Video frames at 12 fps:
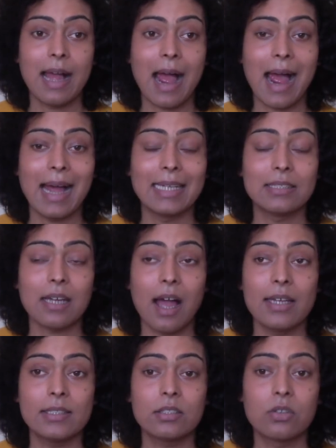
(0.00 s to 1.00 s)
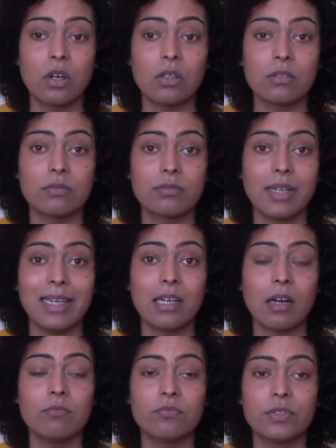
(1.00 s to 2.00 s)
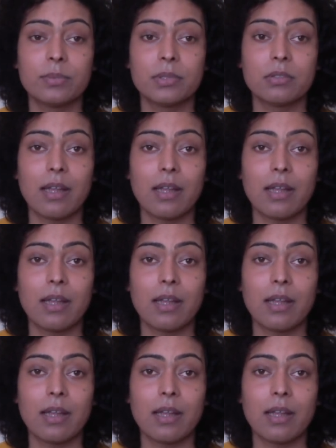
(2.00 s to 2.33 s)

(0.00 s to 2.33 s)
and I just got really comfortable.